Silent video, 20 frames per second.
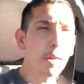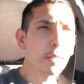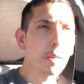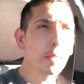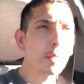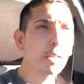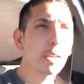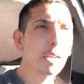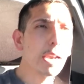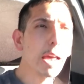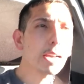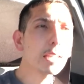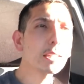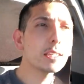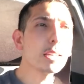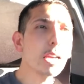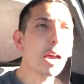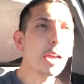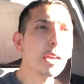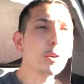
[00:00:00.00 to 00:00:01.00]
then the
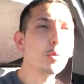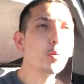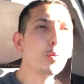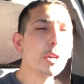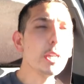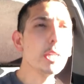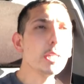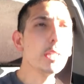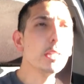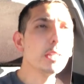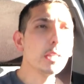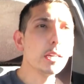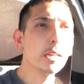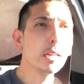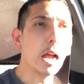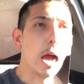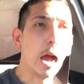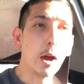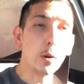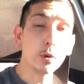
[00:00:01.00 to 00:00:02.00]
next night
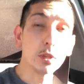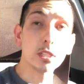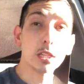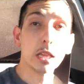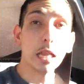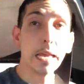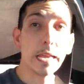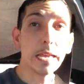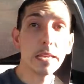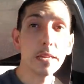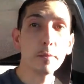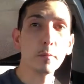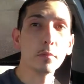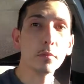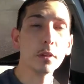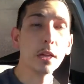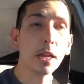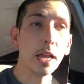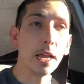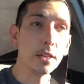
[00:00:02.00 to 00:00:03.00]
I was late,
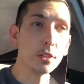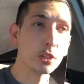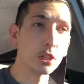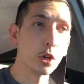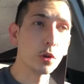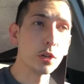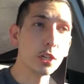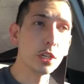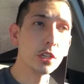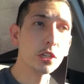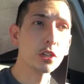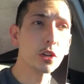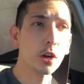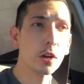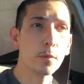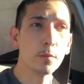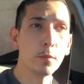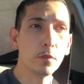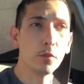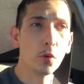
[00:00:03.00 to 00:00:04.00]
and so he
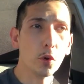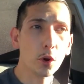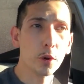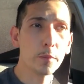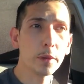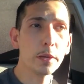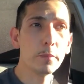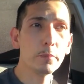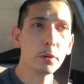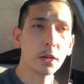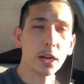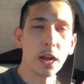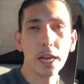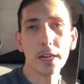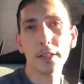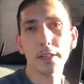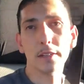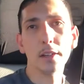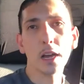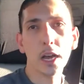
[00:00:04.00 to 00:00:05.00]
started before me, but
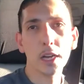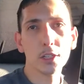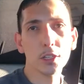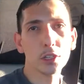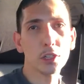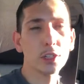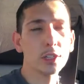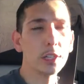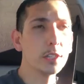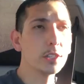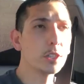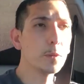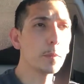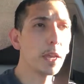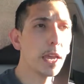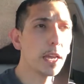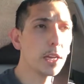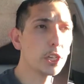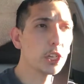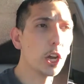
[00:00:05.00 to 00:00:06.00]
I just did some
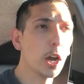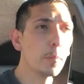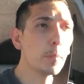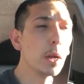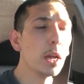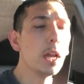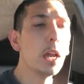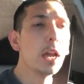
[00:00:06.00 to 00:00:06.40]
catch up,